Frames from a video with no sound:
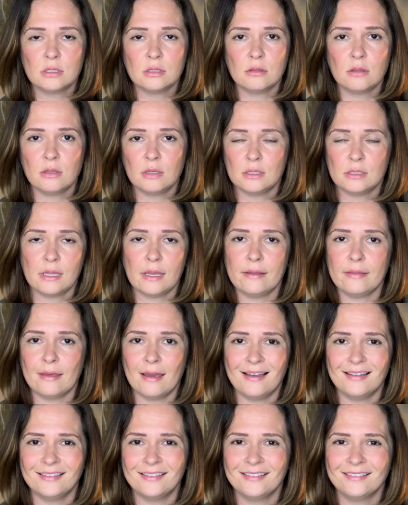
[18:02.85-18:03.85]
and things like
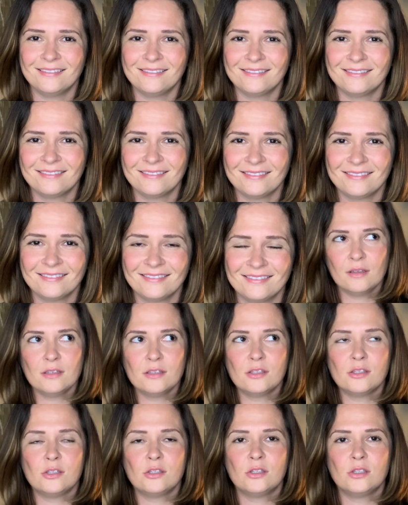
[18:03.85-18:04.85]
that.
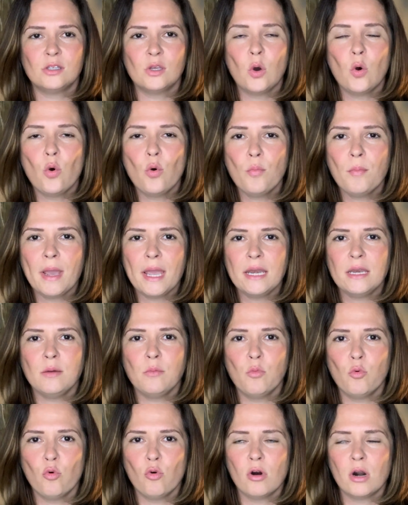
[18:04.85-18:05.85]
There's so many
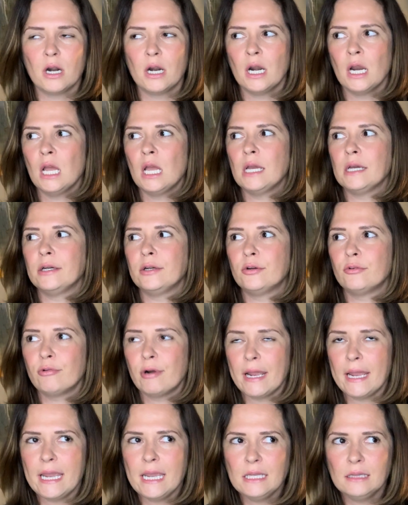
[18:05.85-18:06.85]
more
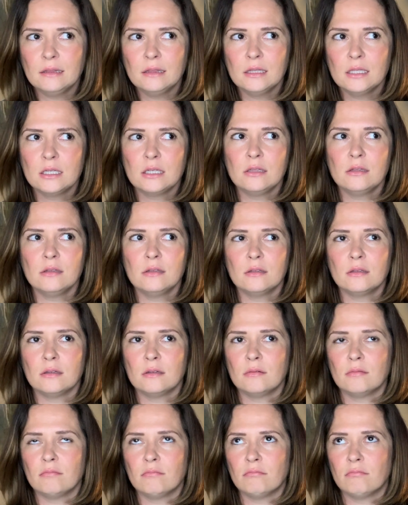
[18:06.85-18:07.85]
great little
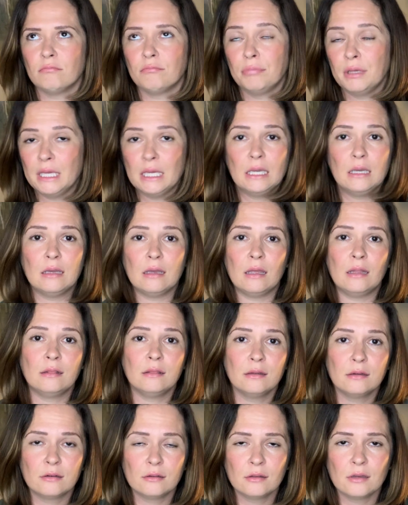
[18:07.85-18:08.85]
big
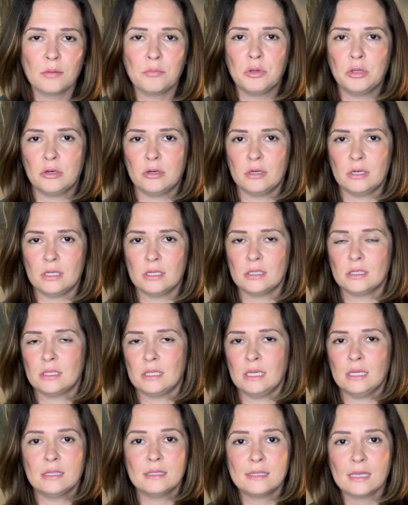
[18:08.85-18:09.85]
and little
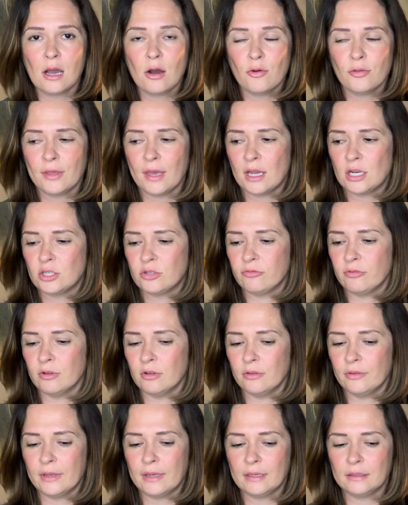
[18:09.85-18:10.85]
communities in South
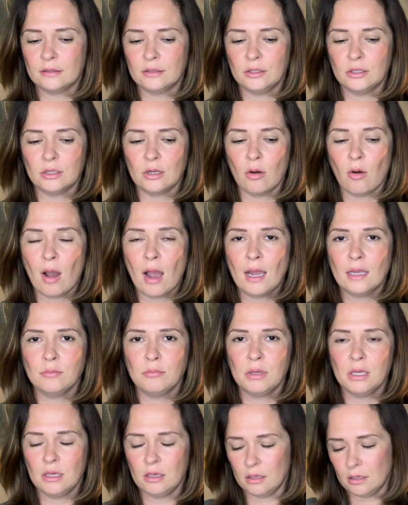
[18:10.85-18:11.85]
Asheville that, you know,
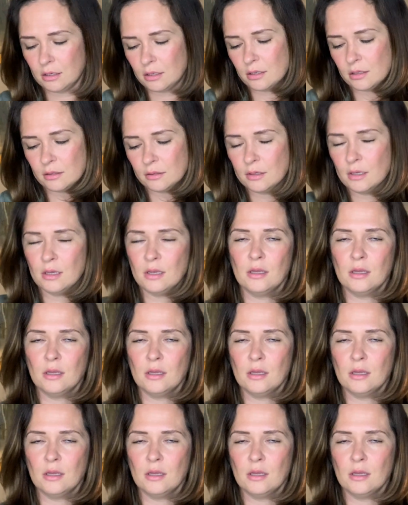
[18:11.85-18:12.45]
I'd be here